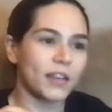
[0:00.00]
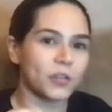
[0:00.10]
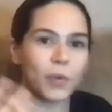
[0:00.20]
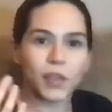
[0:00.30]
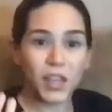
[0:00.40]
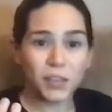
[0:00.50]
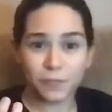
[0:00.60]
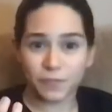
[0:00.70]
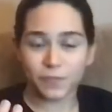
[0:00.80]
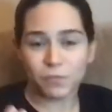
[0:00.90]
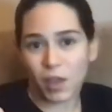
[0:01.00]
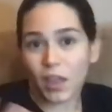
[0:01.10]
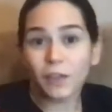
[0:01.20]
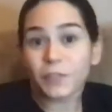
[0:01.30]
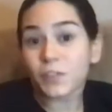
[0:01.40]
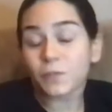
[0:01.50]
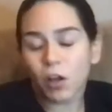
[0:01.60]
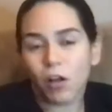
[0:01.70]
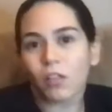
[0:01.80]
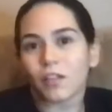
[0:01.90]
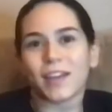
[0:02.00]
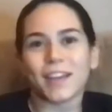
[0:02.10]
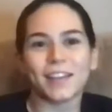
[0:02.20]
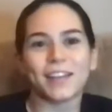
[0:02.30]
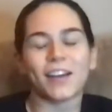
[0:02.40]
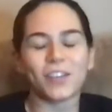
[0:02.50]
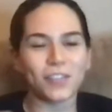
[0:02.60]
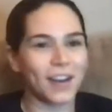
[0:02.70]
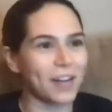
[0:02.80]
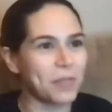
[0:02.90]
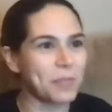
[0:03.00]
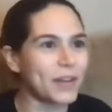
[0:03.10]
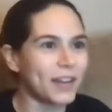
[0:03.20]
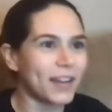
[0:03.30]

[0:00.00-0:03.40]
you know my life my life is full you know um